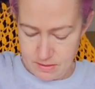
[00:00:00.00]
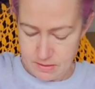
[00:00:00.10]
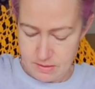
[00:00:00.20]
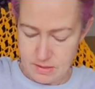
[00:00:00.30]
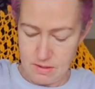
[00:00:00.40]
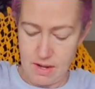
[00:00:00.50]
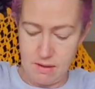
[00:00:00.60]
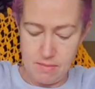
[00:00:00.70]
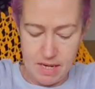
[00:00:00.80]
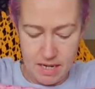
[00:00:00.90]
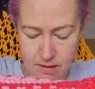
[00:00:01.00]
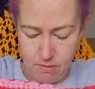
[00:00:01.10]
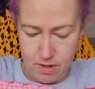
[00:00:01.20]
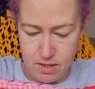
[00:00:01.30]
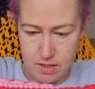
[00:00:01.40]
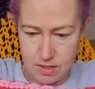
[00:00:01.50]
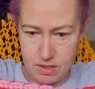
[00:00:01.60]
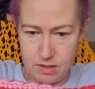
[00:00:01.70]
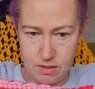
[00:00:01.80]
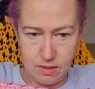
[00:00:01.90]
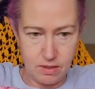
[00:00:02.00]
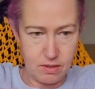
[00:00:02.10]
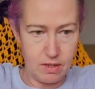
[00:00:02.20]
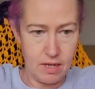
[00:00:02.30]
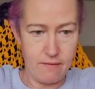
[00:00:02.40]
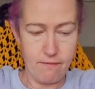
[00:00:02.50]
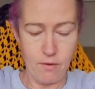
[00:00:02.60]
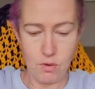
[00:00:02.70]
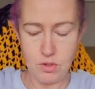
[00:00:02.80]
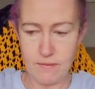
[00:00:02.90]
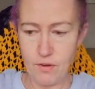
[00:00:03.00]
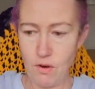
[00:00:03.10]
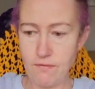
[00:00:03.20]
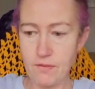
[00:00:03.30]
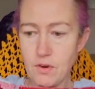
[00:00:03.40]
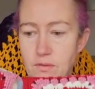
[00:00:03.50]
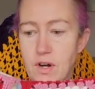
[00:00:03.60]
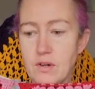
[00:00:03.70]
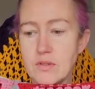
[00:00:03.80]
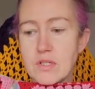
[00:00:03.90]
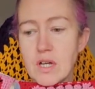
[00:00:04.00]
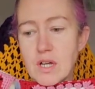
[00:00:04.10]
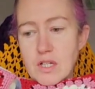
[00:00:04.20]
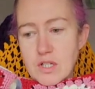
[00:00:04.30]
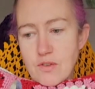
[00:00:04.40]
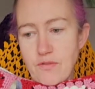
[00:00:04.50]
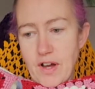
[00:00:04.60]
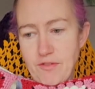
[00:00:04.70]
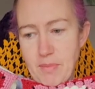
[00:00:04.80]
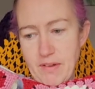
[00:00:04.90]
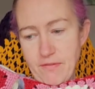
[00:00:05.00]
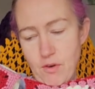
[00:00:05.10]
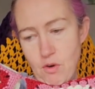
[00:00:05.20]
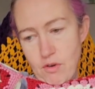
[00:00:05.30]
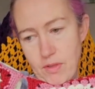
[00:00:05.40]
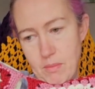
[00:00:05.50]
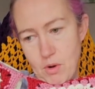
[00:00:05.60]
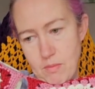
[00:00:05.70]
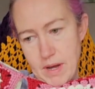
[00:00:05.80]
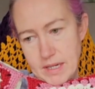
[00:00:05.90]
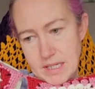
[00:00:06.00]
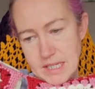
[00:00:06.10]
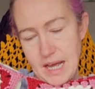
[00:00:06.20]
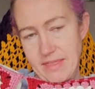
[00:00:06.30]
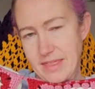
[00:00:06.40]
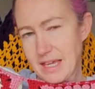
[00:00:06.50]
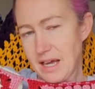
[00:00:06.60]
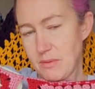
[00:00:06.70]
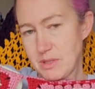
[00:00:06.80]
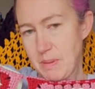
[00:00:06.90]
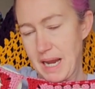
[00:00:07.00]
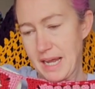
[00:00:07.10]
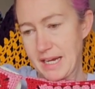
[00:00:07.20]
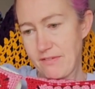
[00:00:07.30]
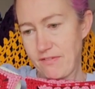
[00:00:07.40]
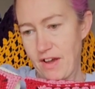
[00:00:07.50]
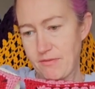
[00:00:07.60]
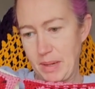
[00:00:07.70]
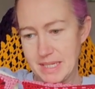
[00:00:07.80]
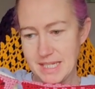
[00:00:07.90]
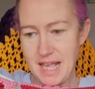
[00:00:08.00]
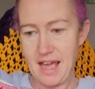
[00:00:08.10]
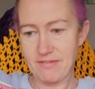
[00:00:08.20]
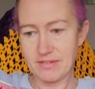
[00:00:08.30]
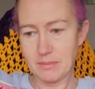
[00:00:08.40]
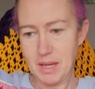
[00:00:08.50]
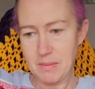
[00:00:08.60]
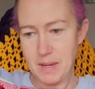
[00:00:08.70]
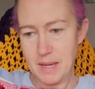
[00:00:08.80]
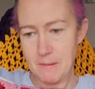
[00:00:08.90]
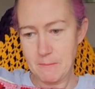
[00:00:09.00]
So how many? 1, 2, 3, 4. So I've got 4 rows. So 5 by 4 at the moment. I think I was planning 5 by 7 maybe.